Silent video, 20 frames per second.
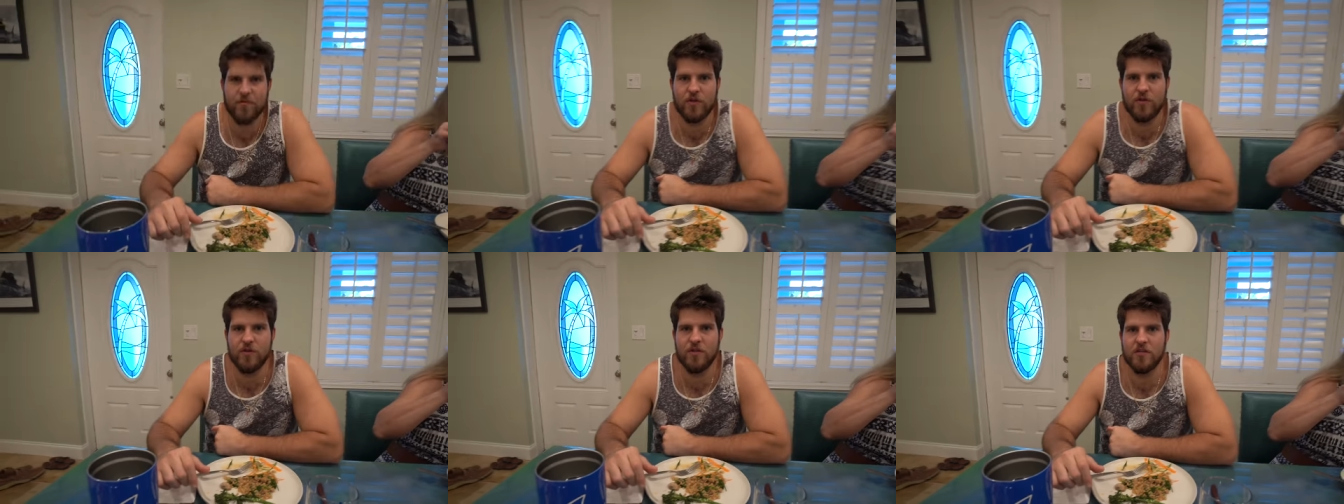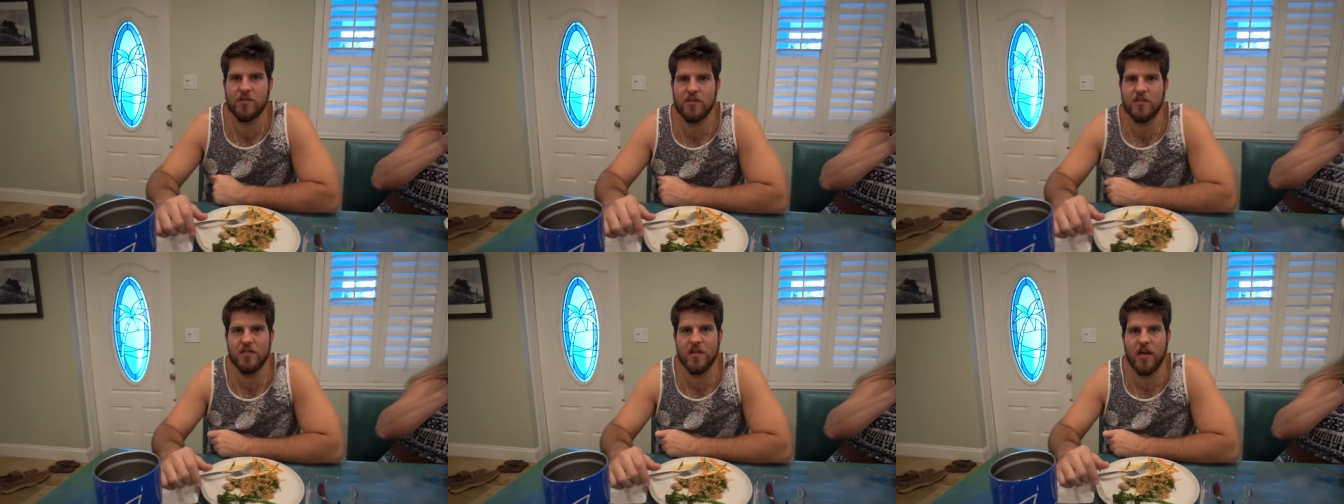
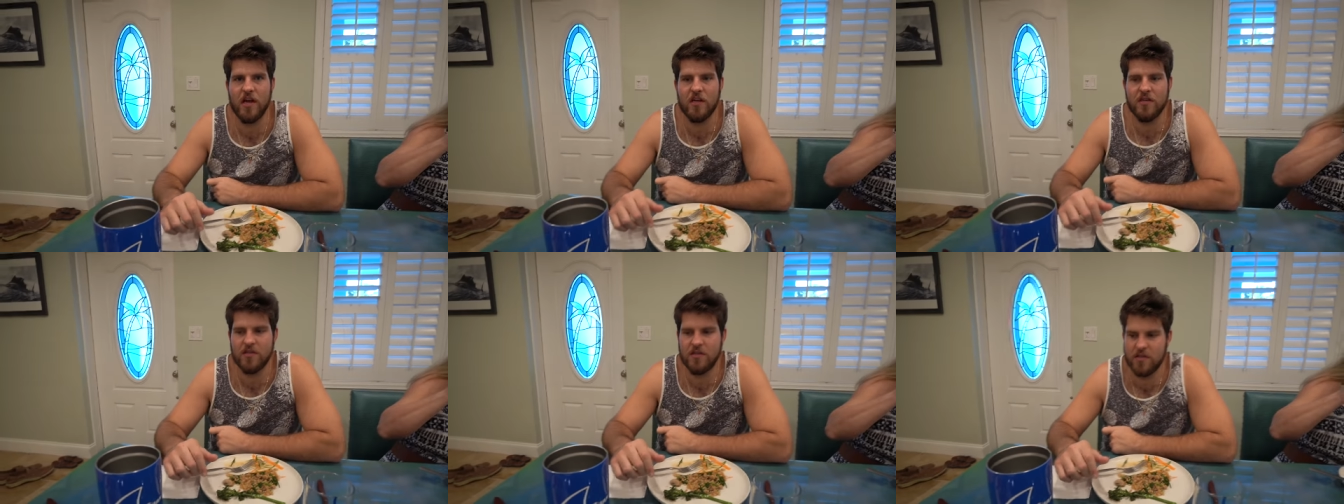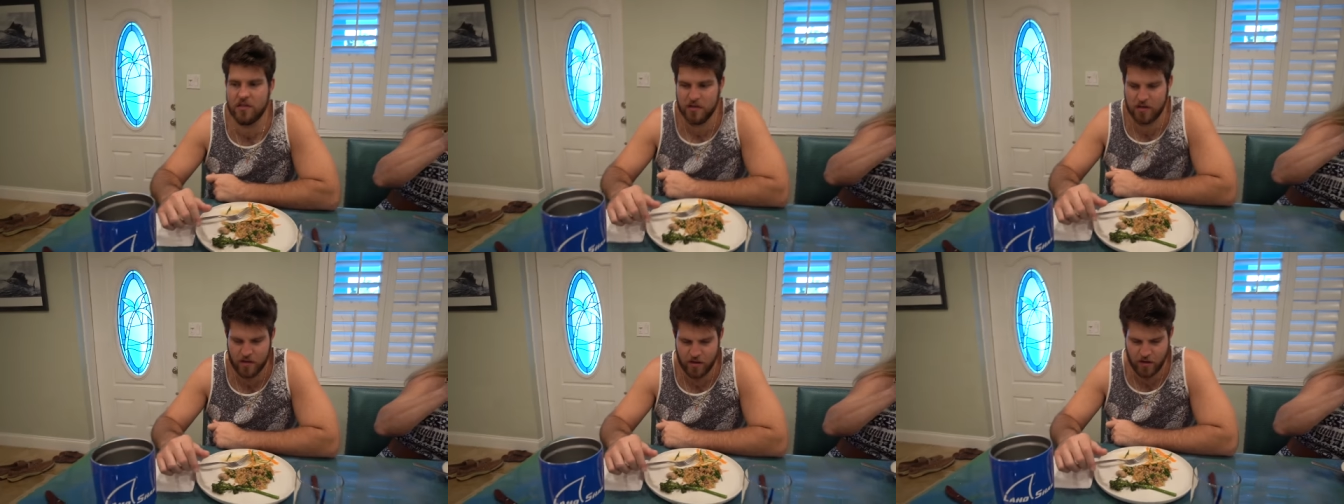just the
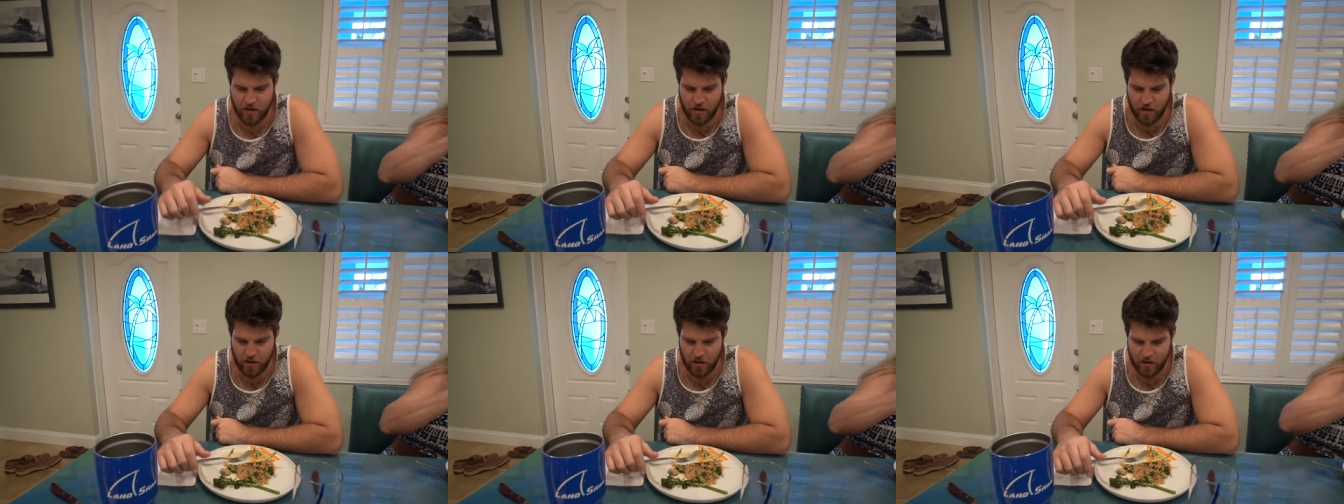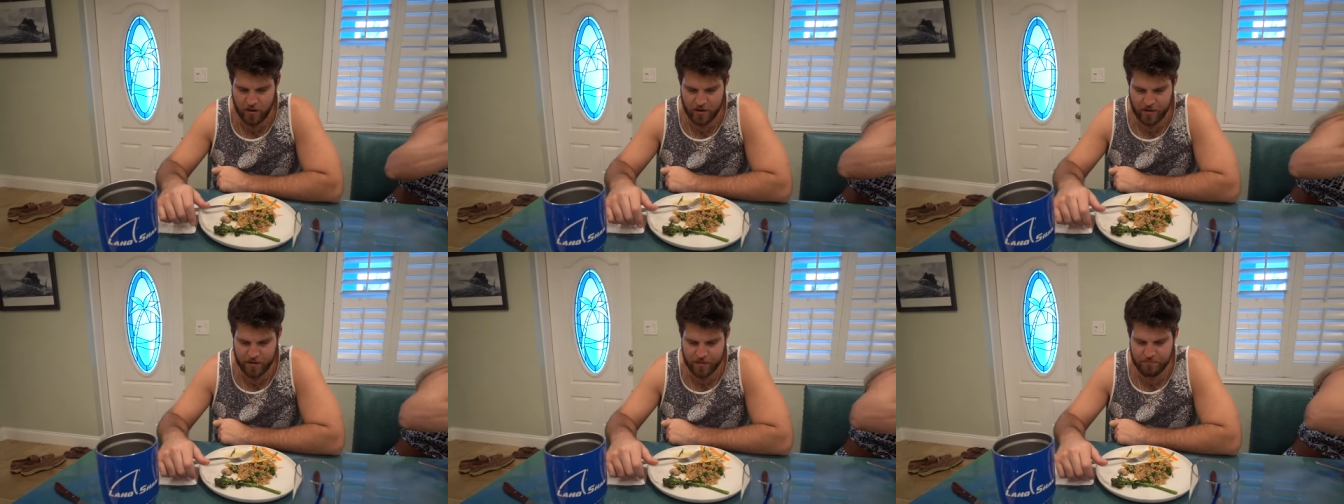taste,
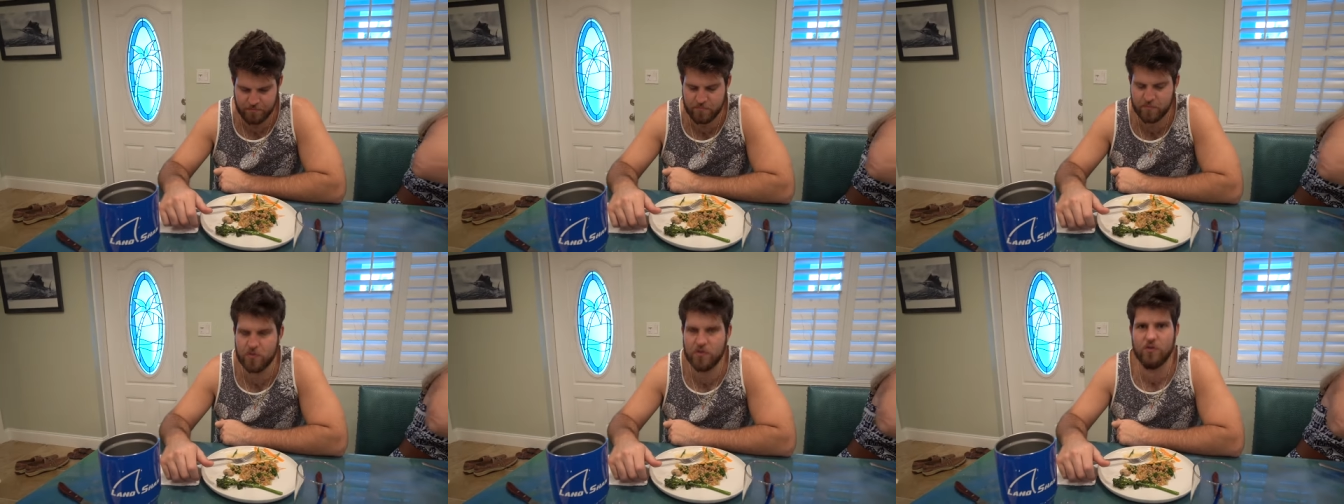uh,